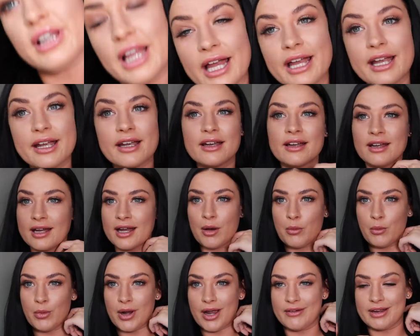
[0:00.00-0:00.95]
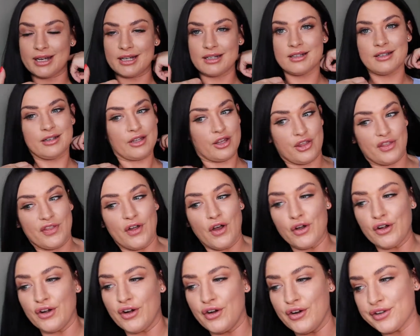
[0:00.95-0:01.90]
like I'm wearing a
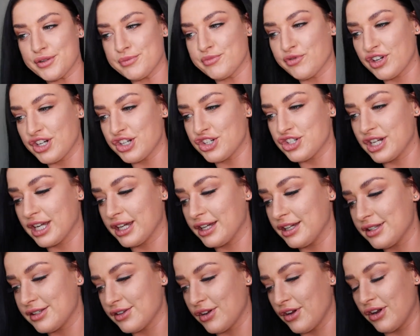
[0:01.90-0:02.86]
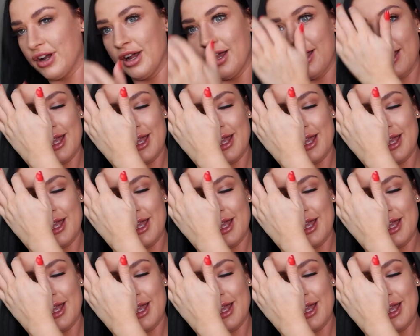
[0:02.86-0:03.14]
thong or some French knickers or